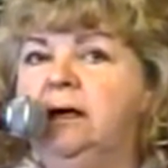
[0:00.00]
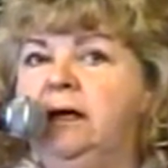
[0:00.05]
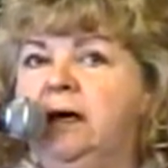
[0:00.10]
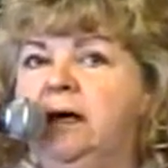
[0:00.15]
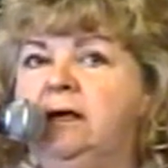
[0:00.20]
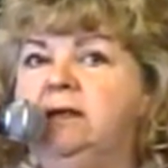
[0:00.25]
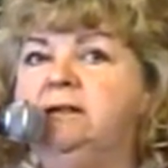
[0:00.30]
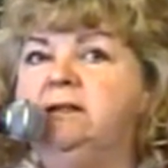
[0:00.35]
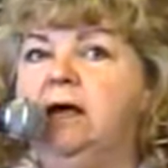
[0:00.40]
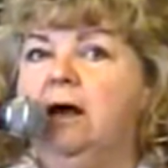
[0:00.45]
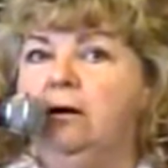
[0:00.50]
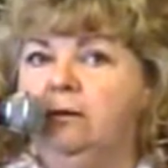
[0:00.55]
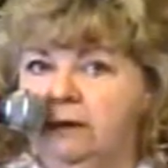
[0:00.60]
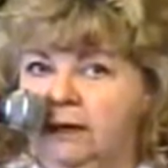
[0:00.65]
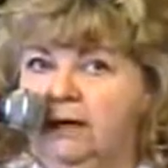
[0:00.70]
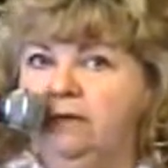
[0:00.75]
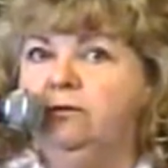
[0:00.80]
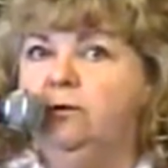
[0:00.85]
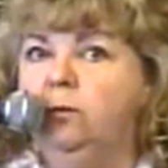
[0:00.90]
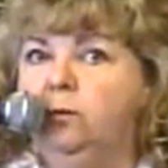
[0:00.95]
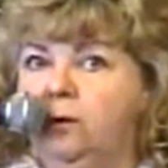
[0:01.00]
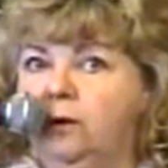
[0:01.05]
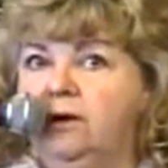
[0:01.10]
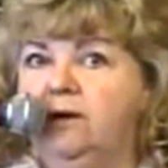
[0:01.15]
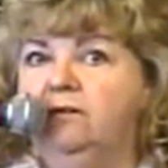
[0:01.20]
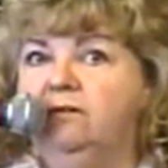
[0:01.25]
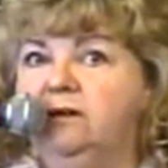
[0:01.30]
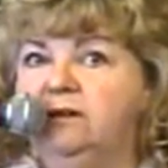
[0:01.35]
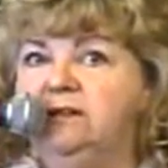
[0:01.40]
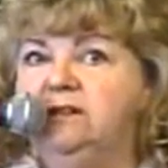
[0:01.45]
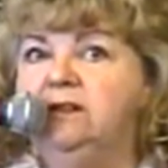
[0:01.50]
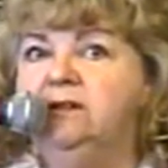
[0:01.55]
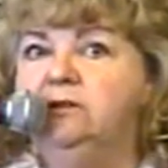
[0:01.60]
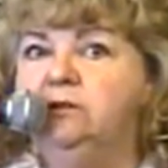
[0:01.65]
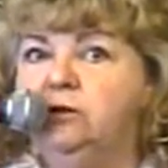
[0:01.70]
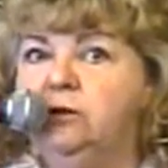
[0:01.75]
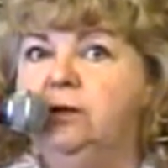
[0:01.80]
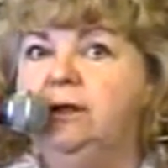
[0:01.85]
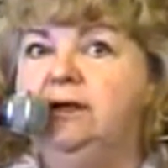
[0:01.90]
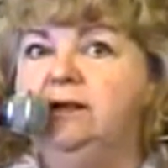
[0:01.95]
He's called every one of us
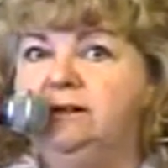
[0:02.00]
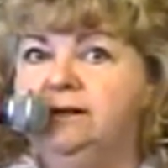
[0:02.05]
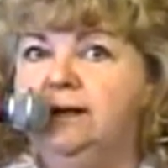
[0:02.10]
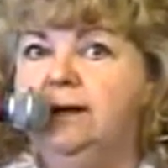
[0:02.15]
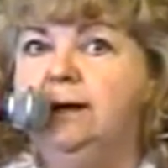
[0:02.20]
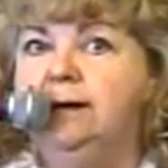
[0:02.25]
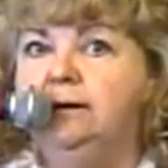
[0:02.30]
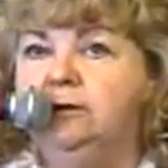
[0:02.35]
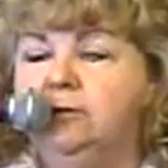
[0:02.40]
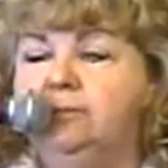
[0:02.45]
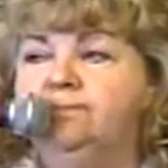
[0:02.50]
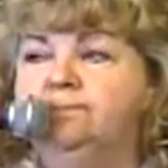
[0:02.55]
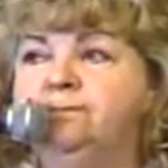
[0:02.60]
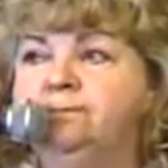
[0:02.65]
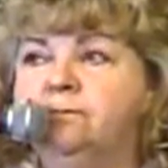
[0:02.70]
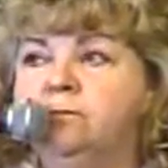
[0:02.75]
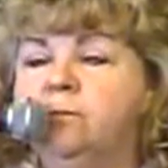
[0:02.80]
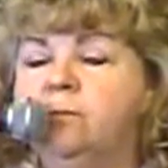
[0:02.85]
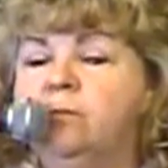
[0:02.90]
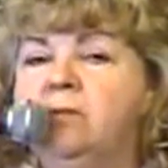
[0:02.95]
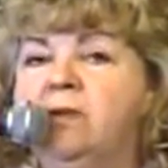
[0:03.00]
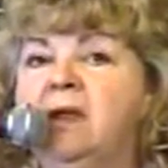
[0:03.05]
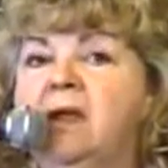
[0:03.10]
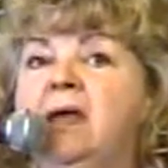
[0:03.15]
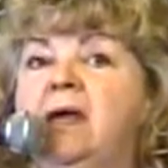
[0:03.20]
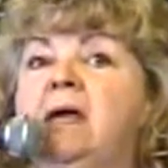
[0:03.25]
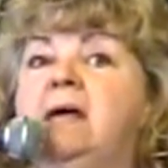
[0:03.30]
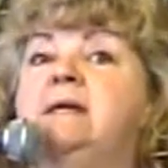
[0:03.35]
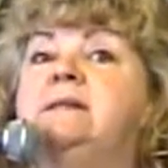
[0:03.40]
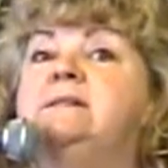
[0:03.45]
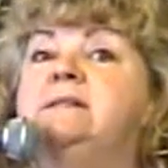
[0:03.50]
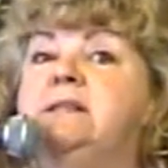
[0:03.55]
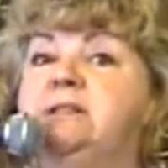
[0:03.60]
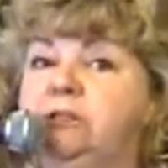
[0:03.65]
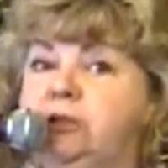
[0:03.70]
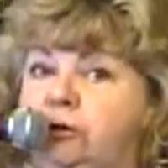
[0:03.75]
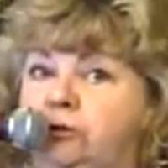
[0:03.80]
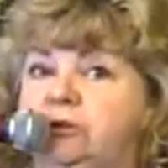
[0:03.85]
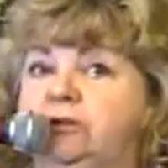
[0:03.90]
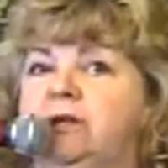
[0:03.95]
into his kingdom to
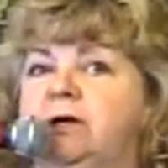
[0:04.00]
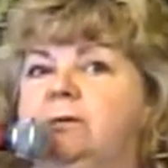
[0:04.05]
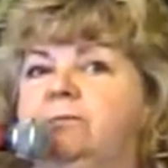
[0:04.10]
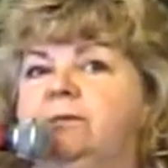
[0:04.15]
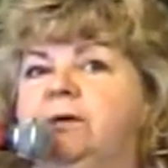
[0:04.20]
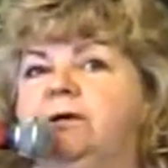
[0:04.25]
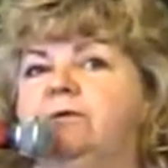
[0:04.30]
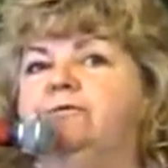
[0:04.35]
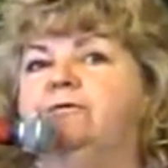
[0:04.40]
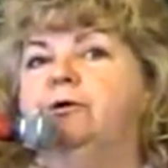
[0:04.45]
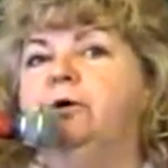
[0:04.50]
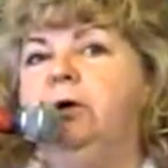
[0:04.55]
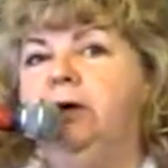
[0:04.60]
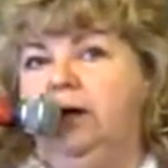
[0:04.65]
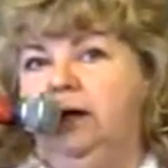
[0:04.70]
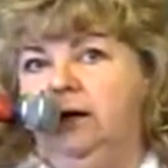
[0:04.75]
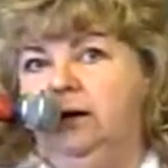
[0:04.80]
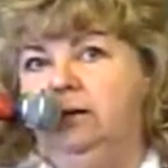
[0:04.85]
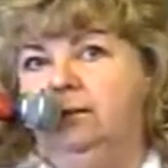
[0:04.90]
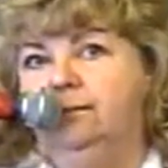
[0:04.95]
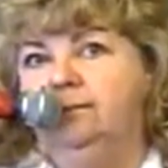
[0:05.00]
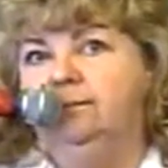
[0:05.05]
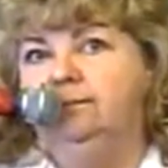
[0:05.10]
do something for him.